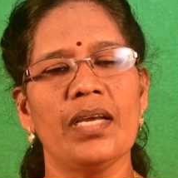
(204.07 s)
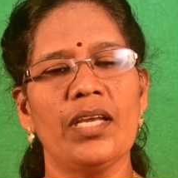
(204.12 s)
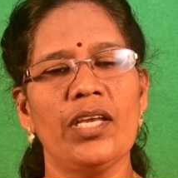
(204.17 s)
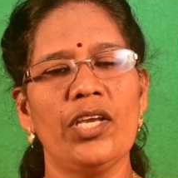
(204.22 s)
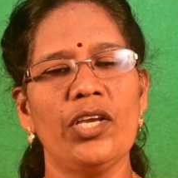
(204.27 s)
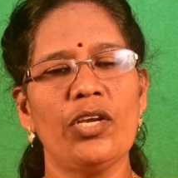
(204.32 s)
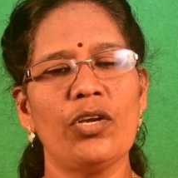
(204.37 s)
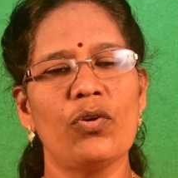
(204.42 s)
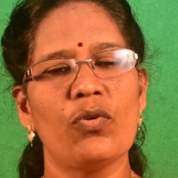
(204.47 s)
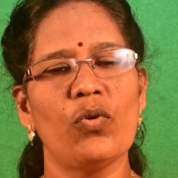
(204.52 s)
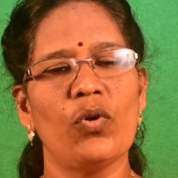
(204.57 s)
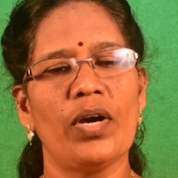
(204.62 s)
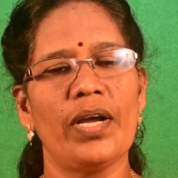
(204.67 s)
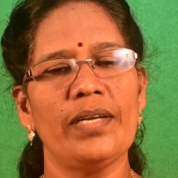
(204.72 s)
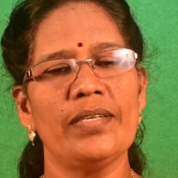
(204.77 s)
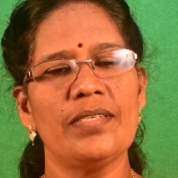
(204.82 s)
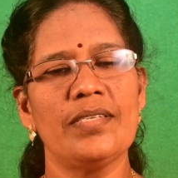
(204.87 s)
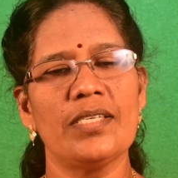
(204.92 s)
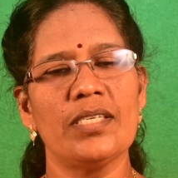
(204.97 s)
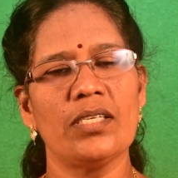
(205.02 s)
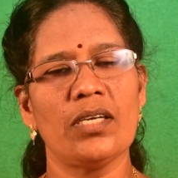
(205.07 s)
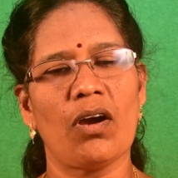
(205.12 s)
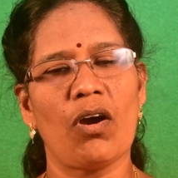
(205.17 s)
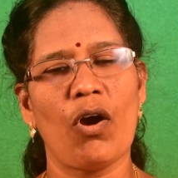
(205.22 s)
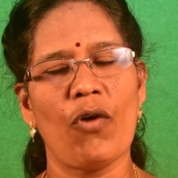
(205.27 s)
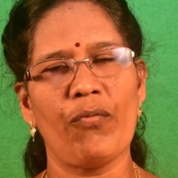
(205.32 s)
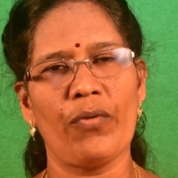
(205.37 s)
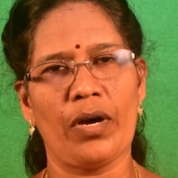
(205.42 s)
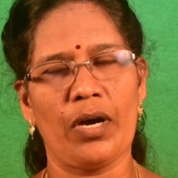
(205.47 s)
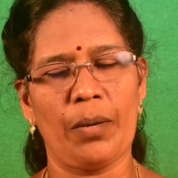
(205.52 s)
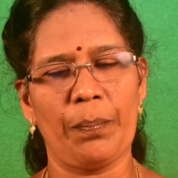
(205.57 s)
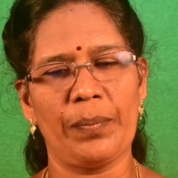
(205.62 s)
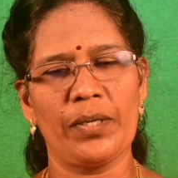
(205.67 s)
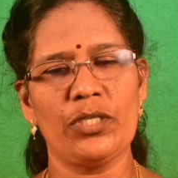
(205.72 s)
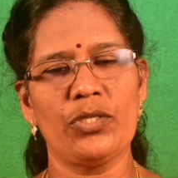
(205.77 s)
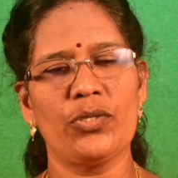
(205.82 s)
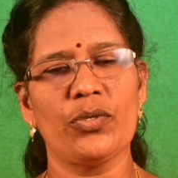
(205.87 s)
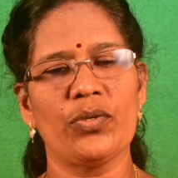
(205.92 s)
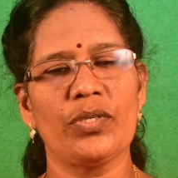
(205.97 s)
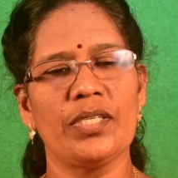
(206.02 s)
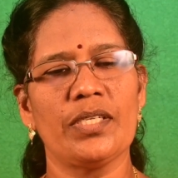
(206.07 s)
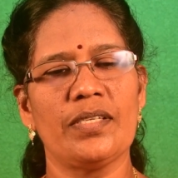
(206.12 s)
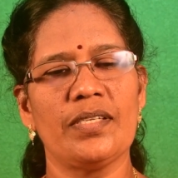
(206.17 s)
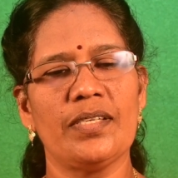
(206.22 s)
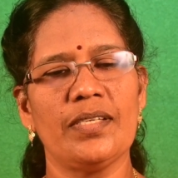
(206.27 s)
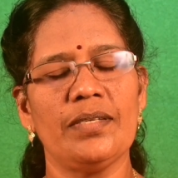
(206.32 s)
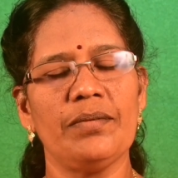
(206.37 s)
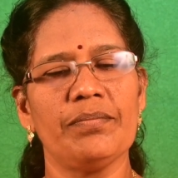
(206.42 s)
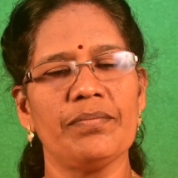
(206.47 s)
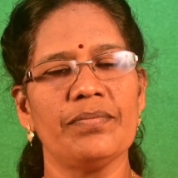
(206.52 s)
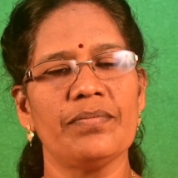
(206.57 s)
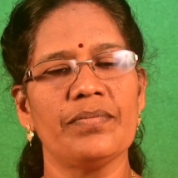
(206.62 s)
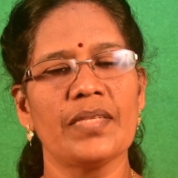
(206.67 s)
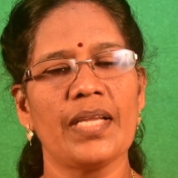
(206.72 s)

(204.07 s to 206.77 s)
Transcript: equality of opportunity,